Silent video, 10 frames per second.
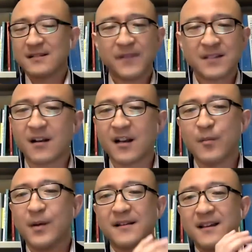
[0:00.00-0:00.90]
Davey's
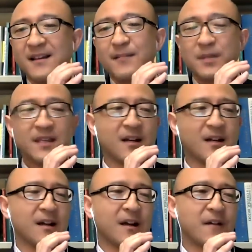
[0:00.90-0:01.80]
talking about him being
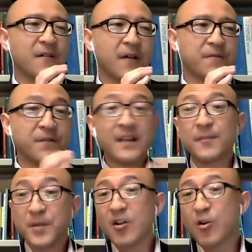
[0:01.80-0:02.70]
a
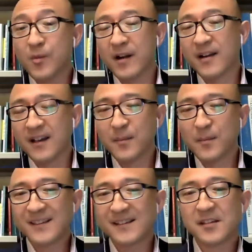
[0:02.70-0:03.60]
Filipino American,
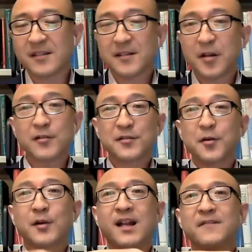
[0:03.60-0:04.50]
but then there's
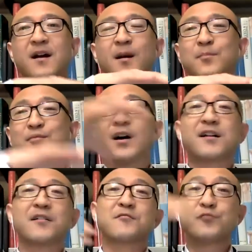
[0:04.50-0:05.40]
also kind of a
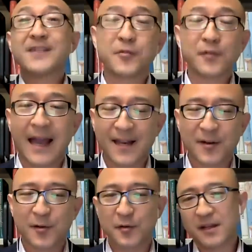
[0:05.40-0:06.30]
broader racial
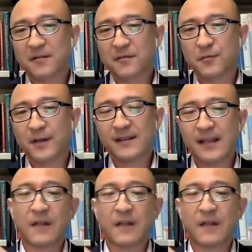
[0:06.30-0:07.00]
category, right?